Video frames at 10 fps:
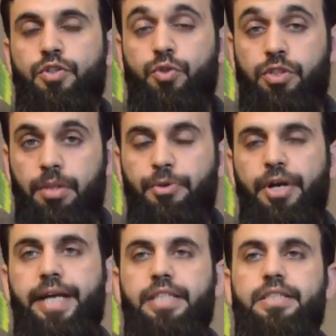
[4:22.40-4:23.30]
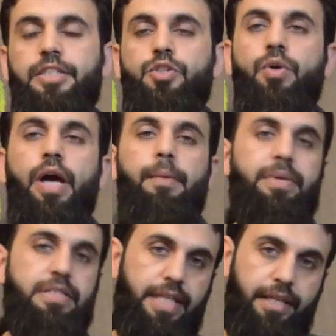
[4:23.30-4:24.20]
summarize, it so
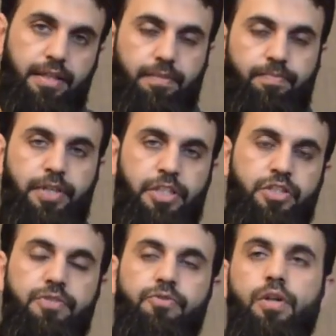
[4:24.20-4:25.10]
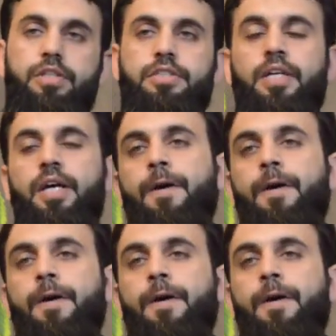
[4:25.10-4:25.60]
happens that the engine falls,